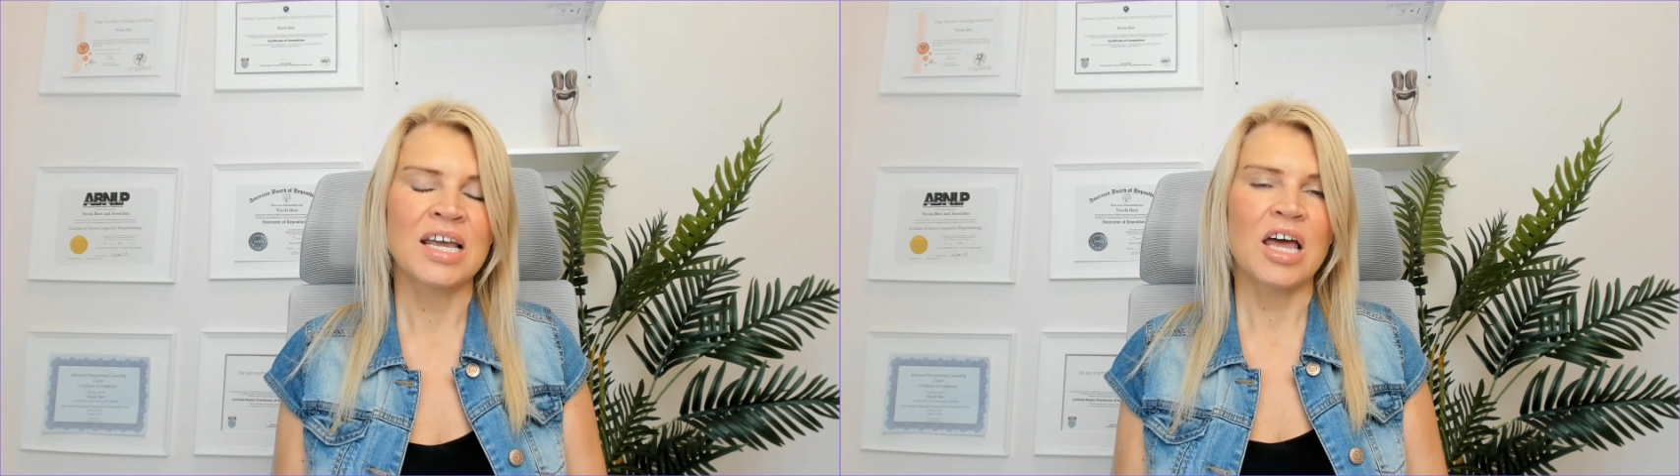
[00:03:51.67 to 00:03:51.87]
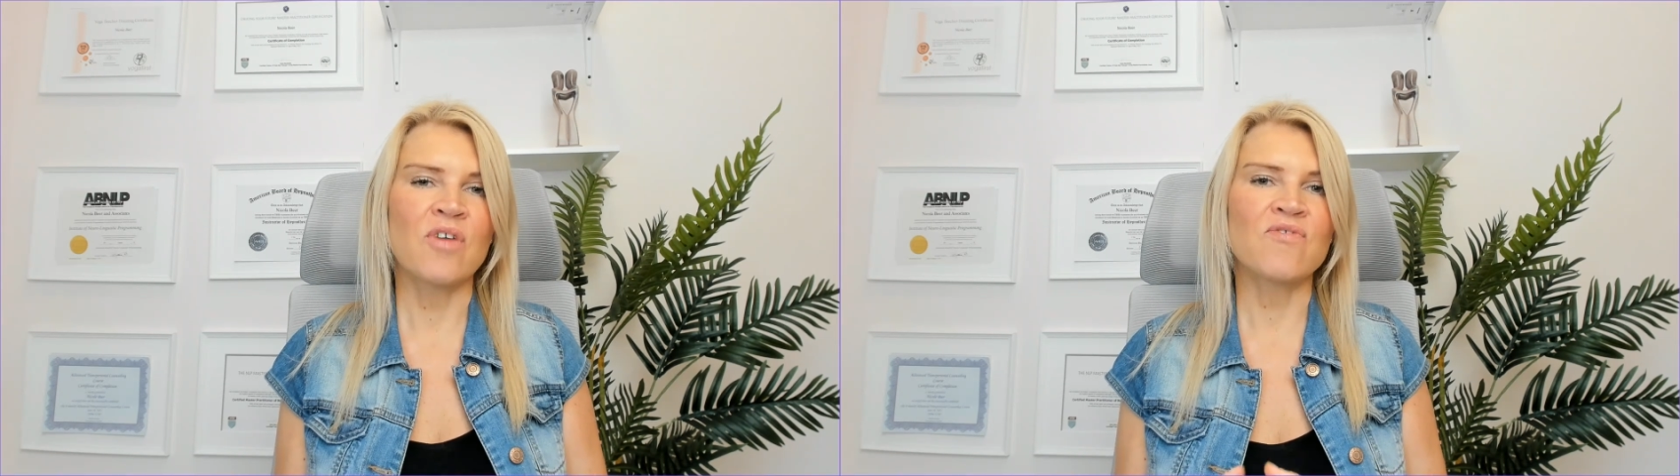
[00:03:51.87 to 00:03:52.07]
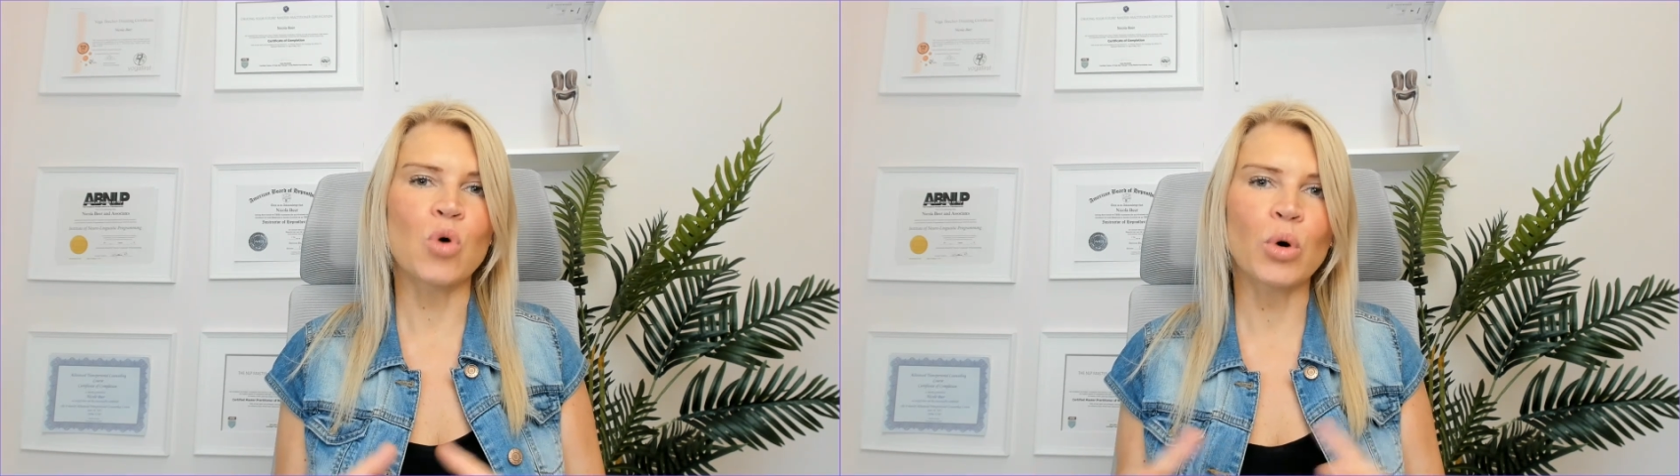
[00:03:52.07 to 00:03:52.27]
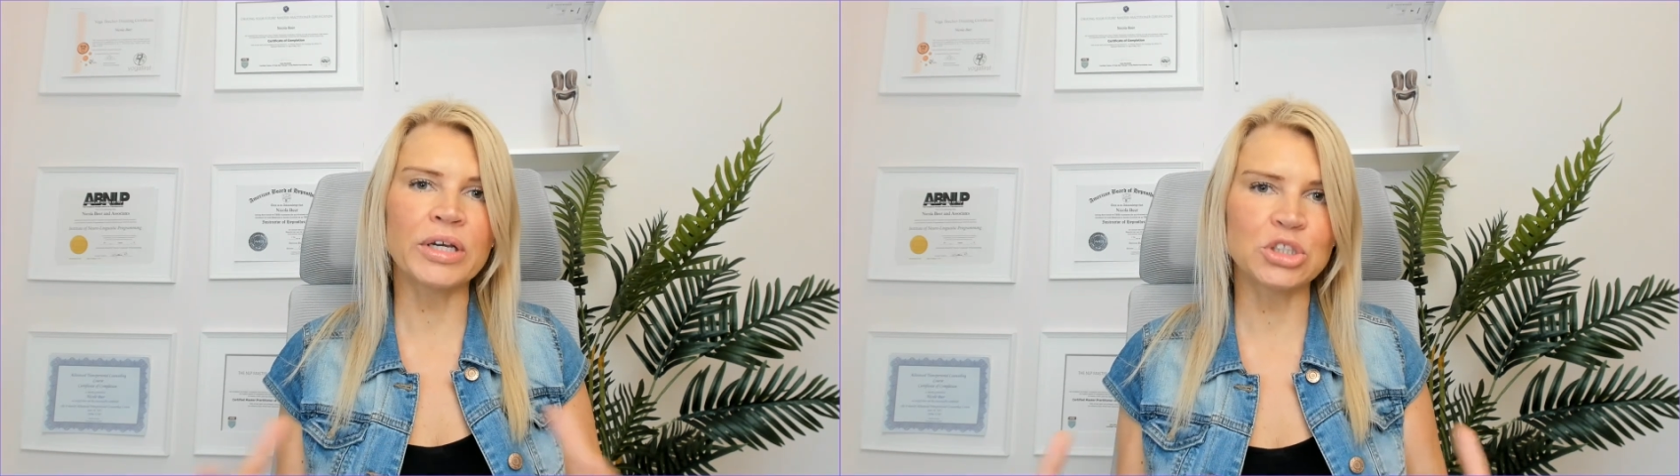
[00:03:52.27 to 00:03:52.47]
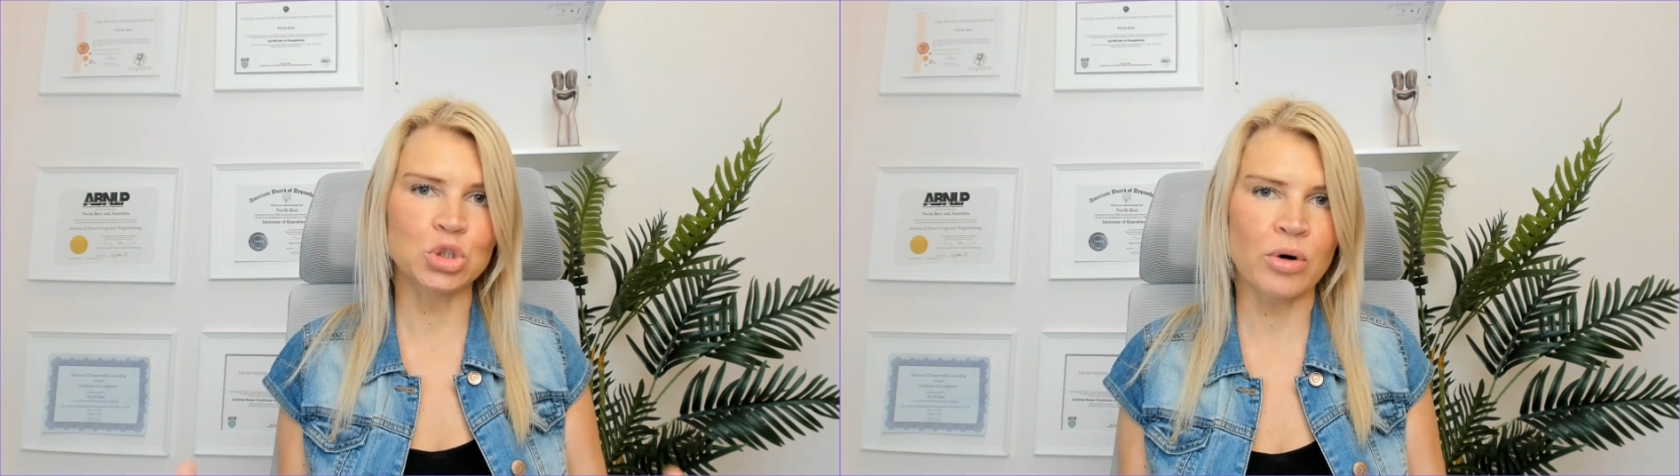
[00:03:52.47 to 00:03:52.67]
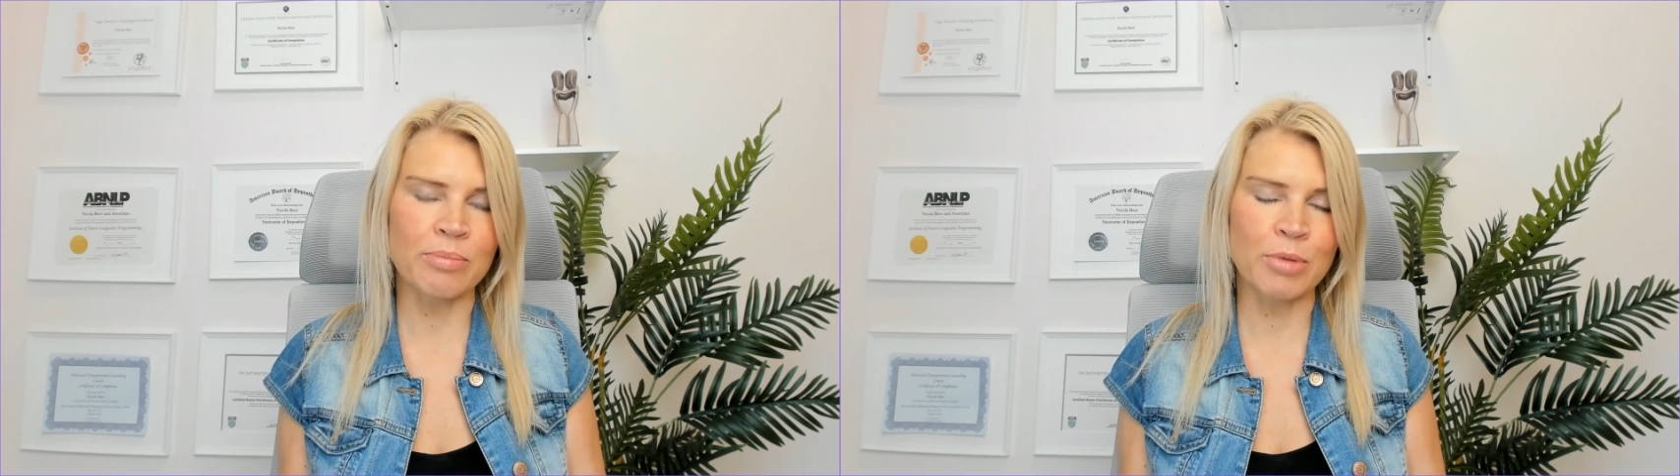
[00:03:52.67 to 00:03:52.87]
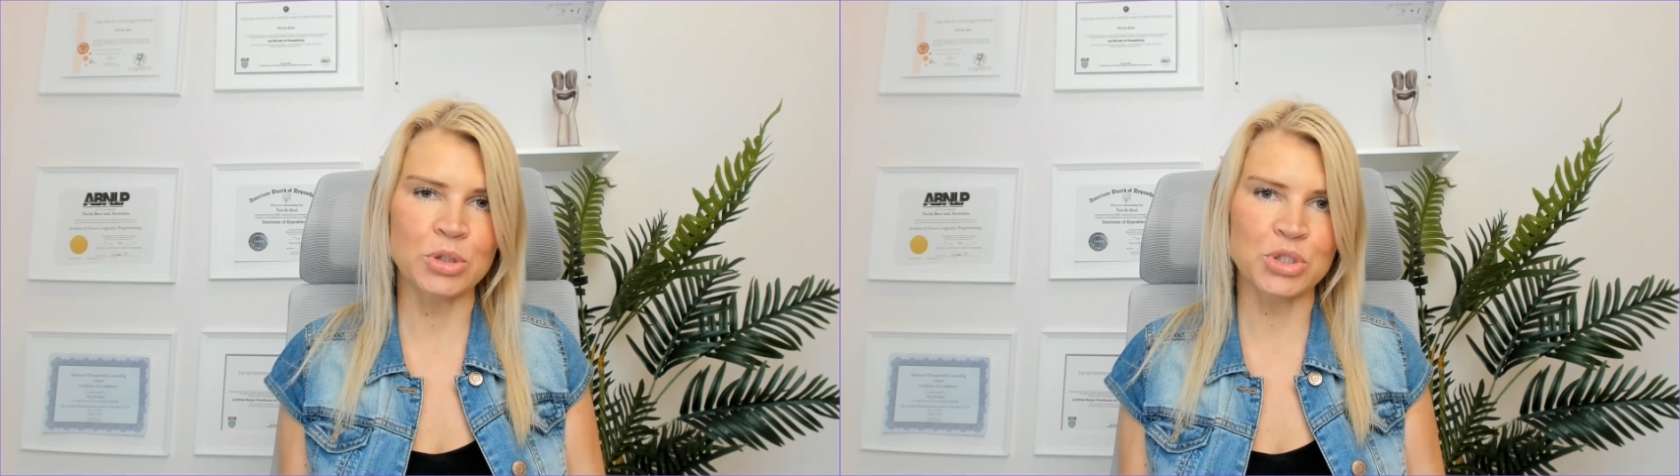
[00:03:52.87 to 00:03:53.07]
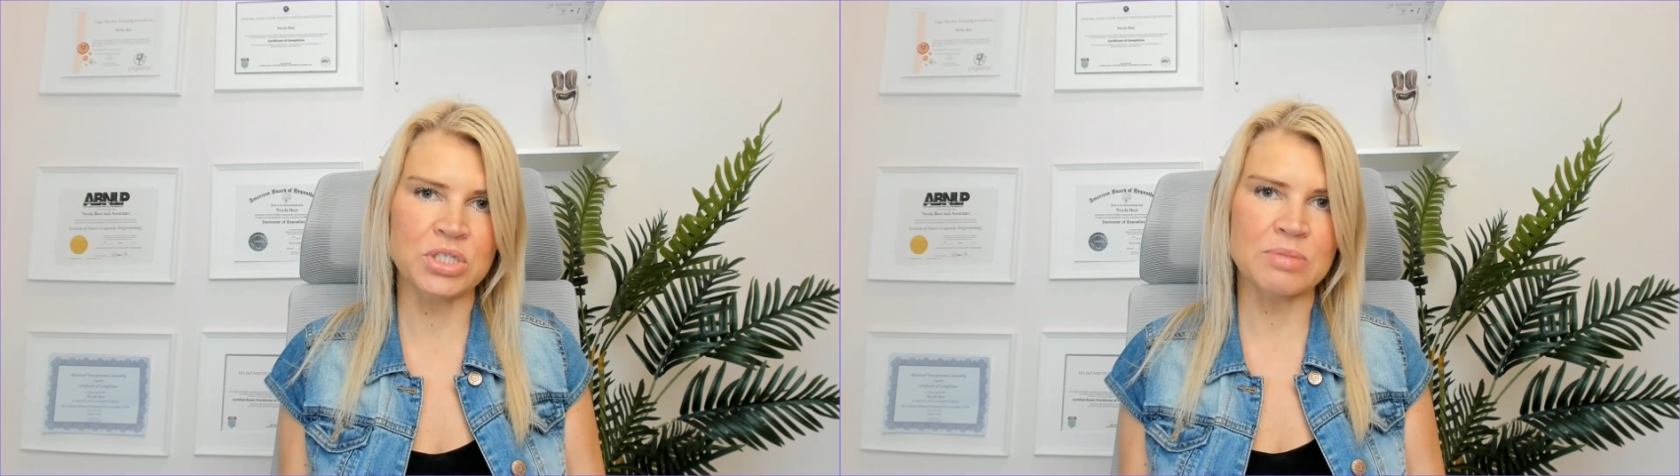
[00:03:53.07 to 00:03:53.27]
avoid your emotions.